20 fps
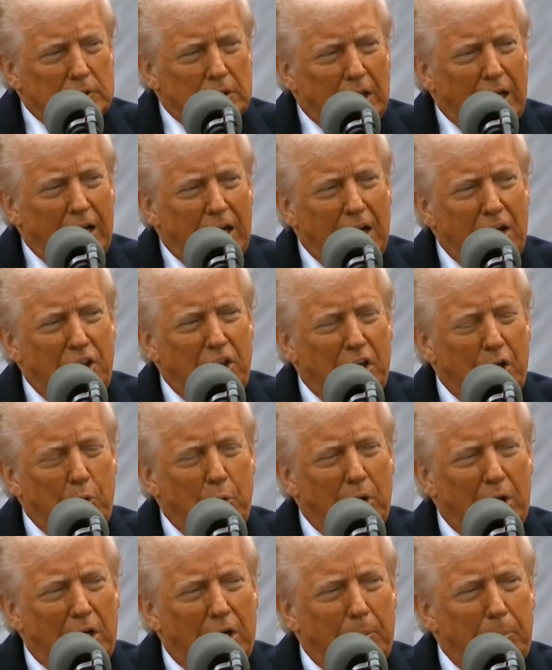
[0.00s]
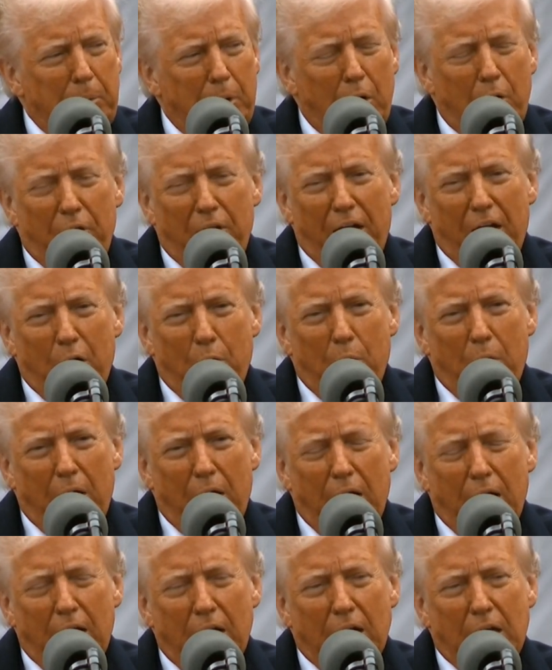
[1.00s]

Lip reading: And I think we're going to blow that away.